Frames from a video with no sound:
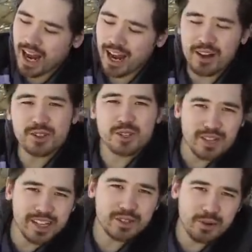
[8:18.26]
I also
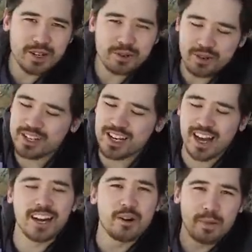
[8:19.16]
like the retro
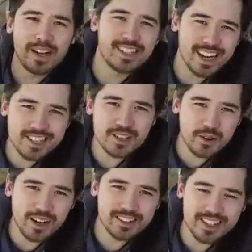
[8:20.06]
design. I know Pentax is
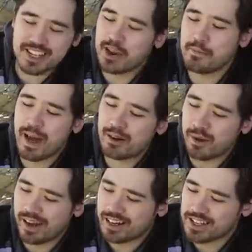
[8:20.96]
going on the same
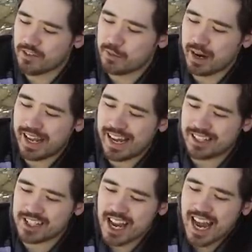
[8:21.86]
bandwagon as everybody
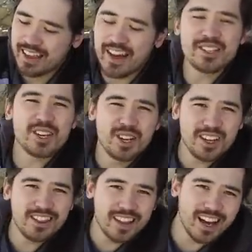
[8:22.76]
else, and that's a
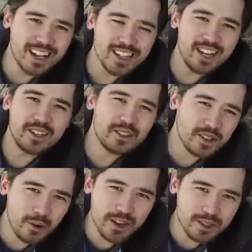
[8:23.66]
good thing. I like that they're
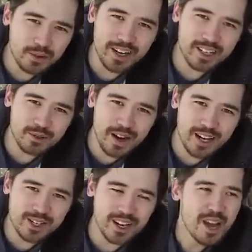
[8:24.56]
going in the right
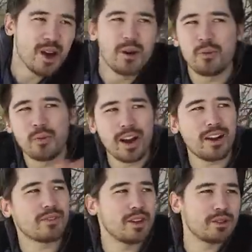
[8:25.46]
direction
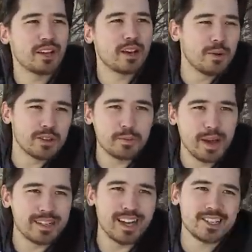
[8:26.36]
whatever you think about the
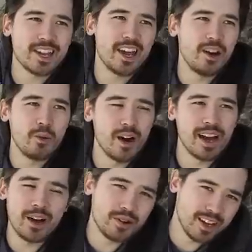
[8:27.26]
Pentax k one
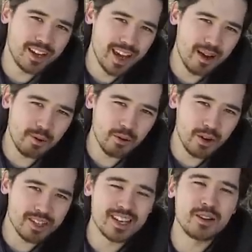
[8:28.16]
how good a camera it
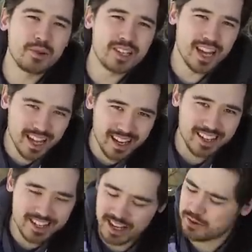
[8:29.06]
was, it was
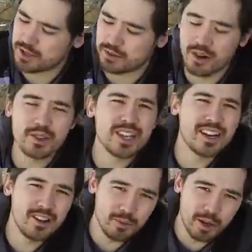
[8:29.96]
hideous and it was gross
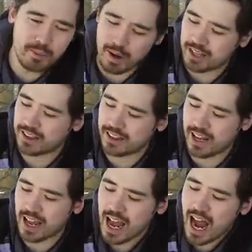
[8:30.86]
and nobody bought the thing.